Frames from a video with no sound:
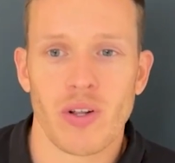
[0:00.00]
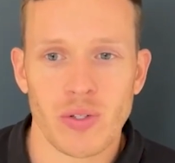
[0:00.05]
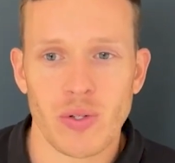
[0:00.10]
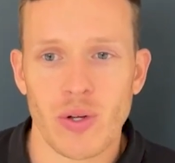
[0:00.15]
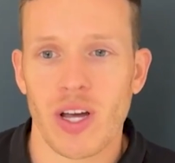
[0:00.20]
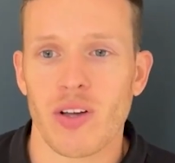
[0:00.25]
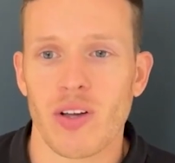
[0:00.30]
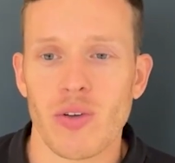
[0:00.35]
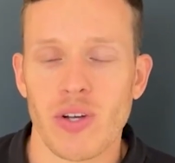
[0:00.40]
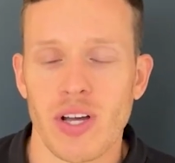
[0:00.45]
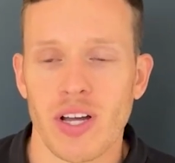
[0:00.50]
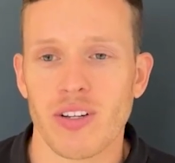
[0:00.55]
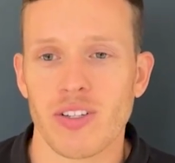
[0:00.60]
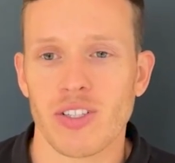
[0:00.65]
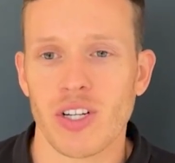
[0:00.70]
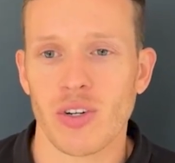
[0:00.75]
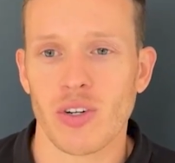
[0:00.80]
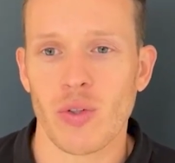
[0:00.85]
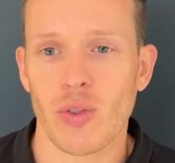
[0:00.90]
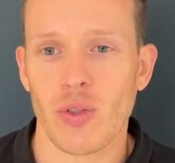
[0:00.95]
So how you kind of
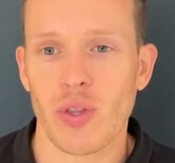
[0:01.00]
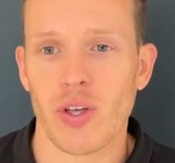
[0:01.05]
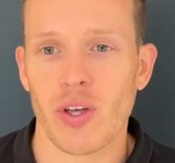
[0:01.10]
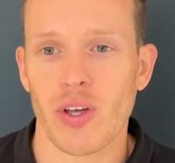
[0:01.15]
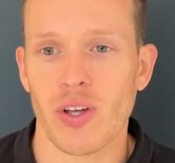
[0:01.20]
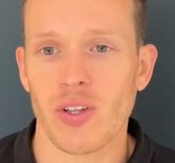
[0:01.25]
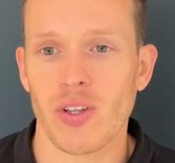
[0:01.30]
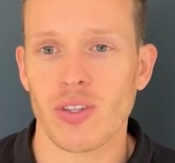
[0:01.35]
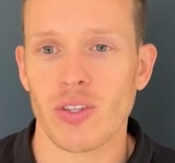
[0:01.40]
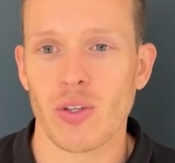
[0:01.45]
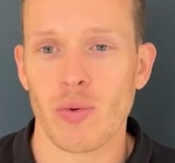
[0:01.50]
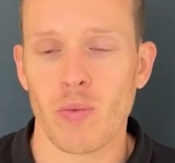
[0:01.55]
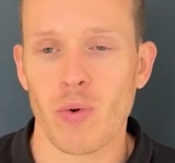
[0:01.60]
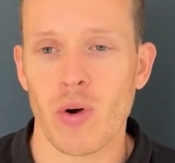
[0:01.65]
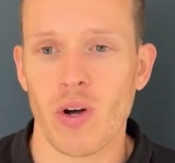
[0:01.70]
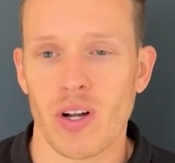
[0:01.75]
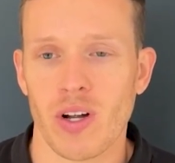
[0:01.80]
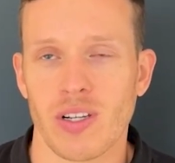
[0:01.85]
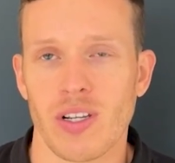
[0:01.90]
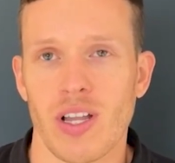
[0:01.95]
juggled the
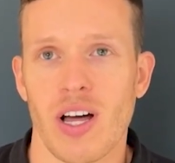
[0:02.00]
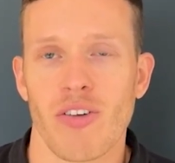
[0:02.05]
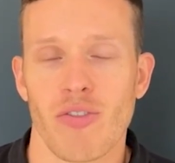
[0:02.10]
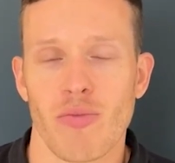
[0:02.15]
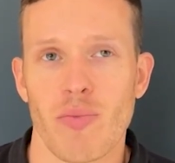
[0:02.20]
work-life